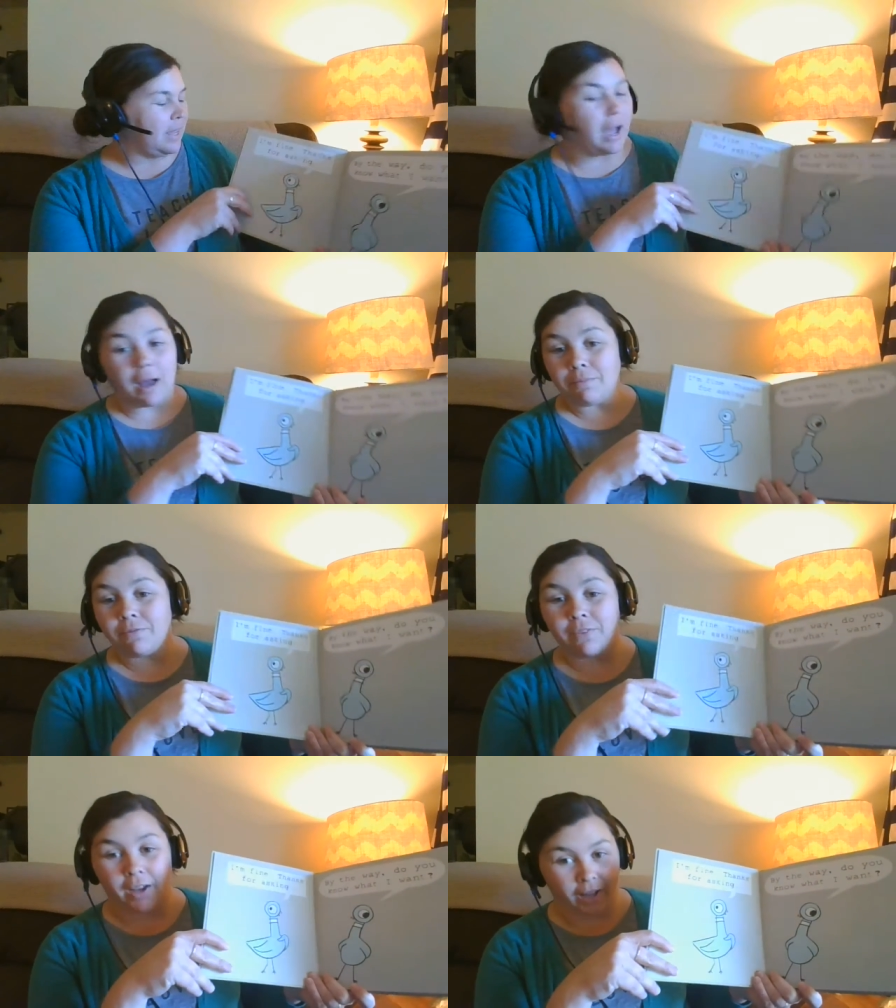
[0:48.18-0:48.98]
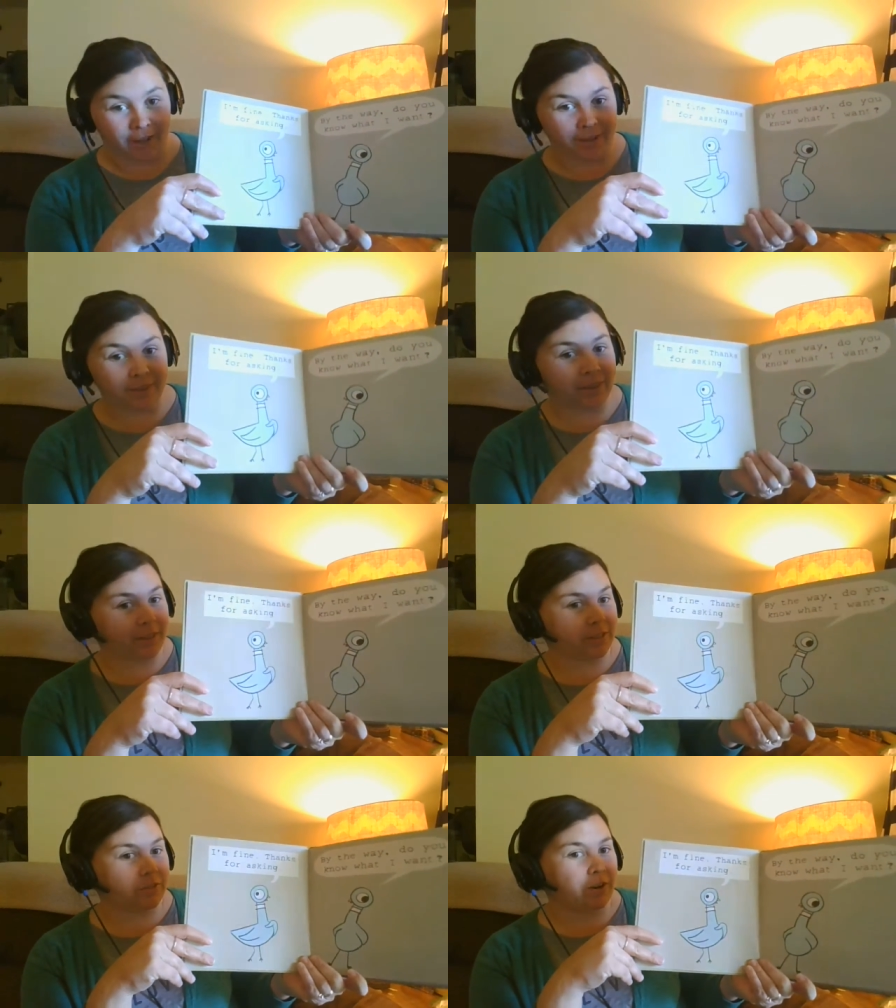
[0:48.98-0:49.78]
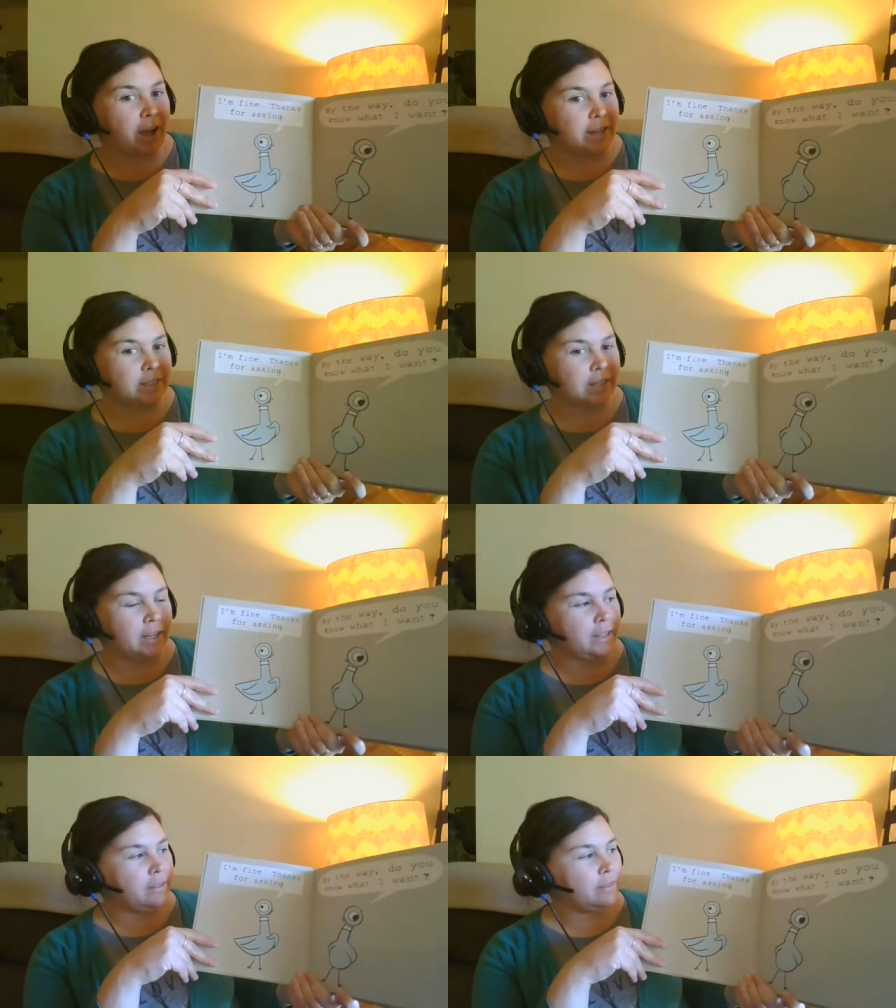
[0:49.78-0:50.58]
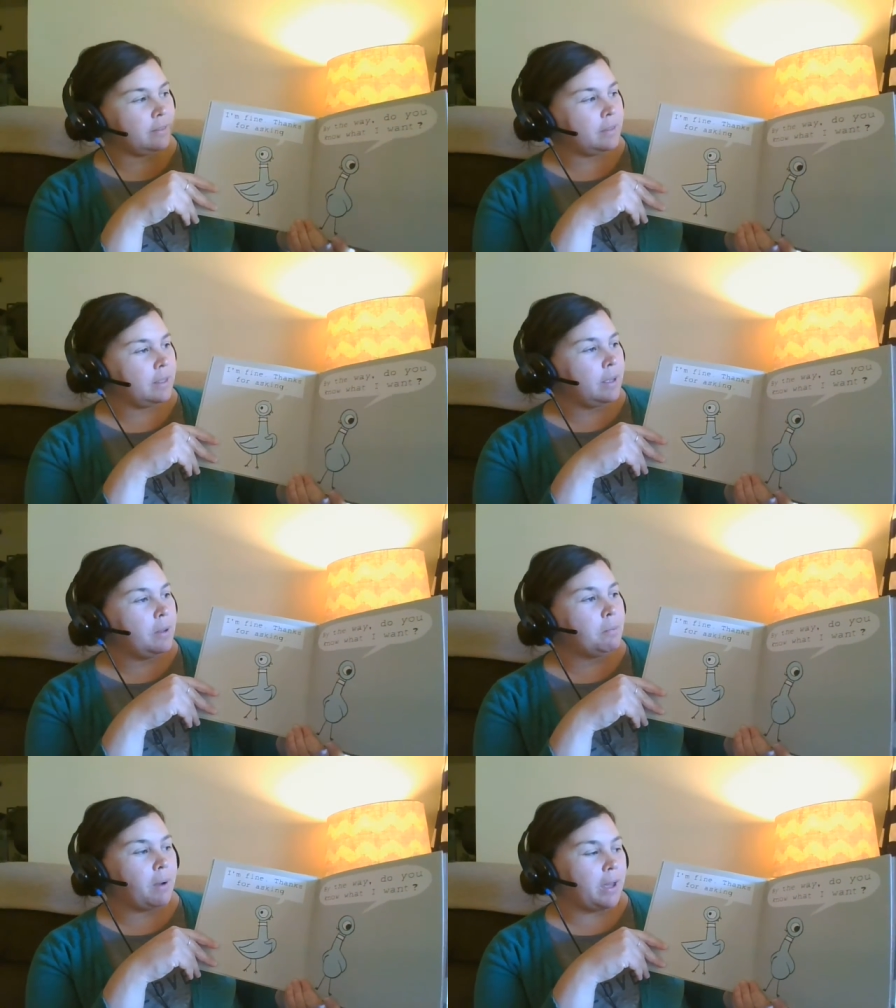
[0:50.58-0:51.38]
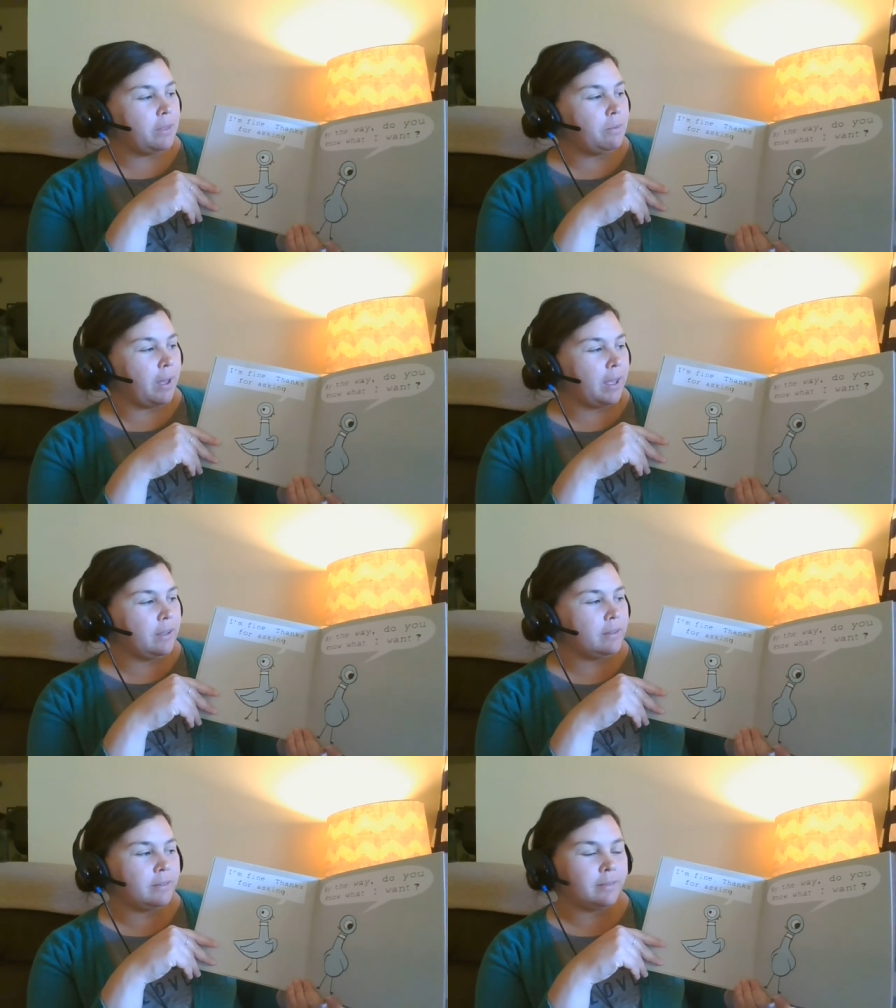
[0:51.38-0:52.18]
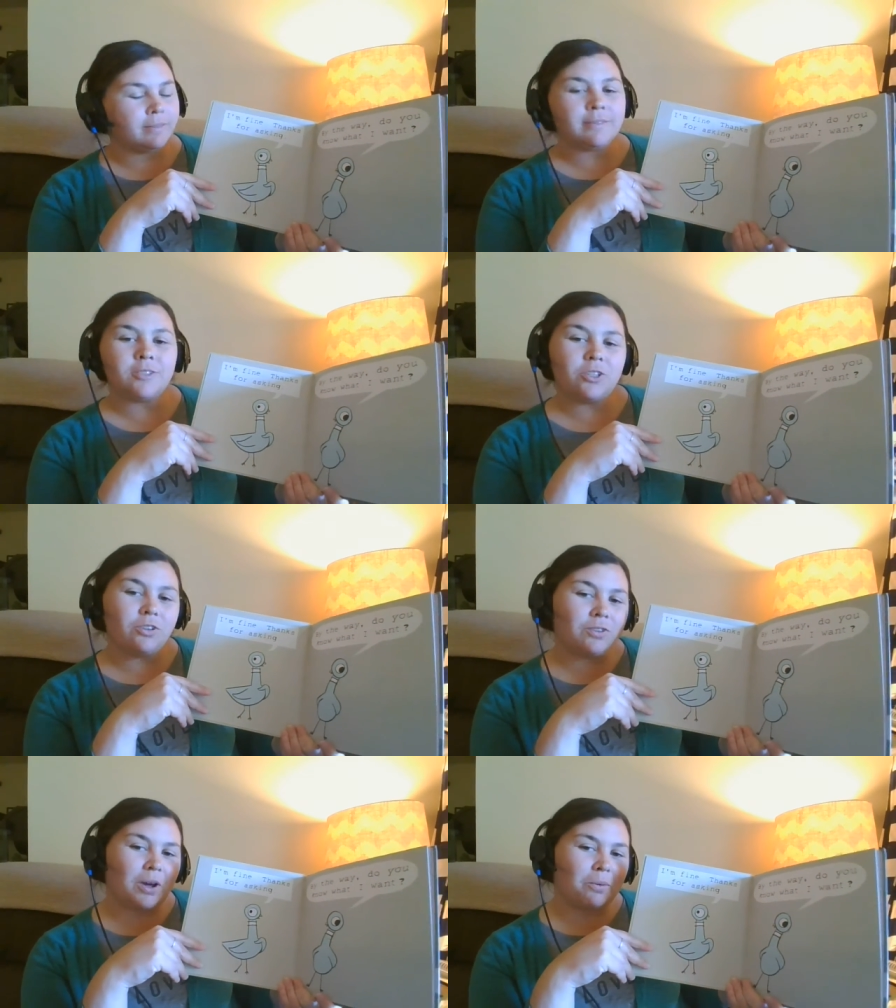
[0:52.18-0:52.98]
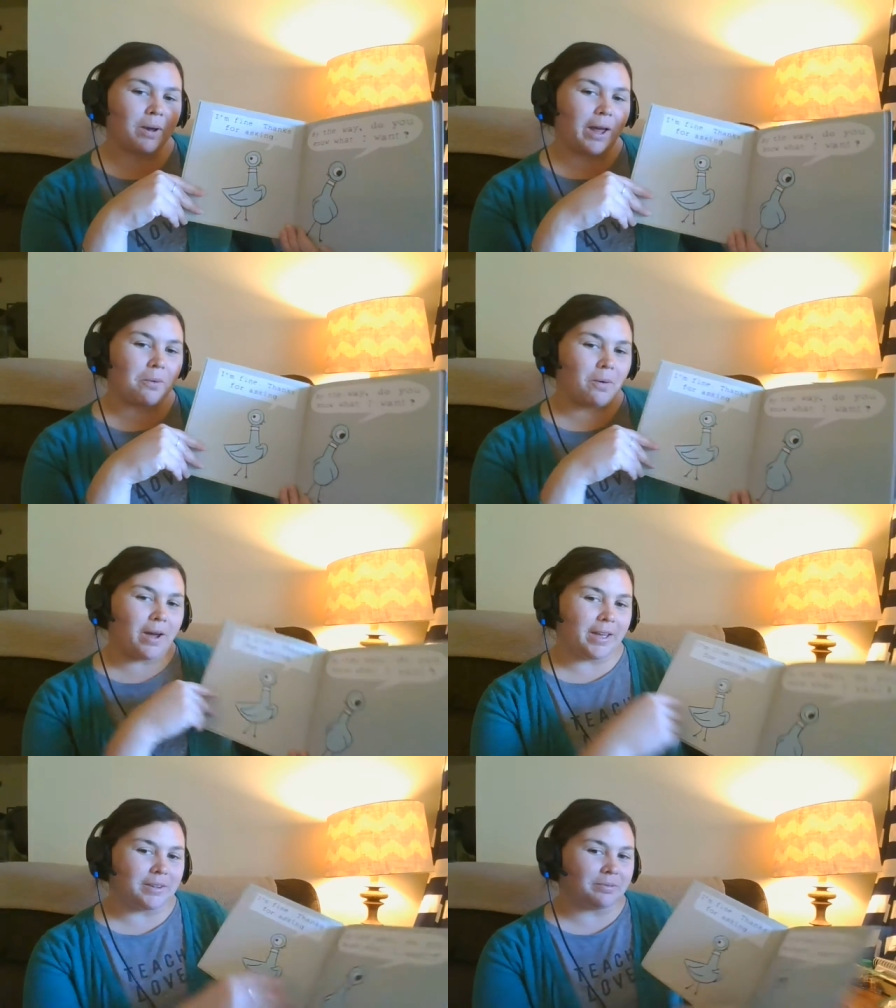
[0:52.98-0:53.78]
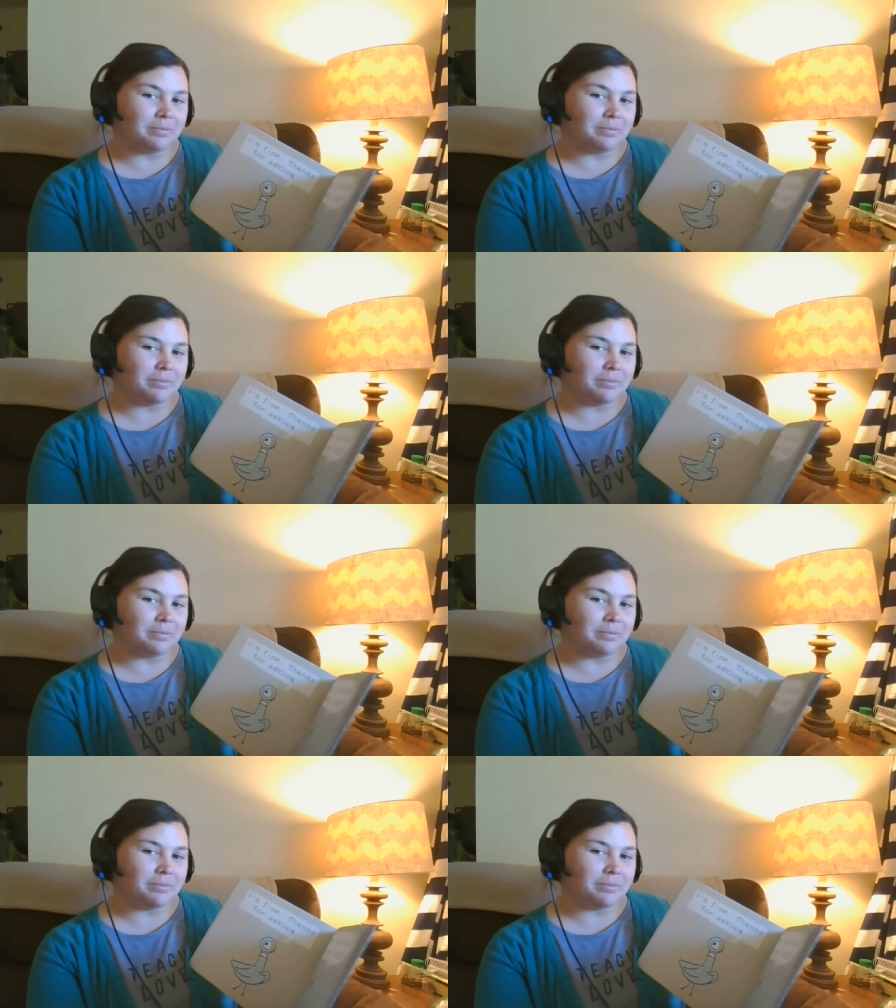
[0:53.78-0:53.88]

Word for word: I'm fine. Thanks for asking. By the way, do you know what I want?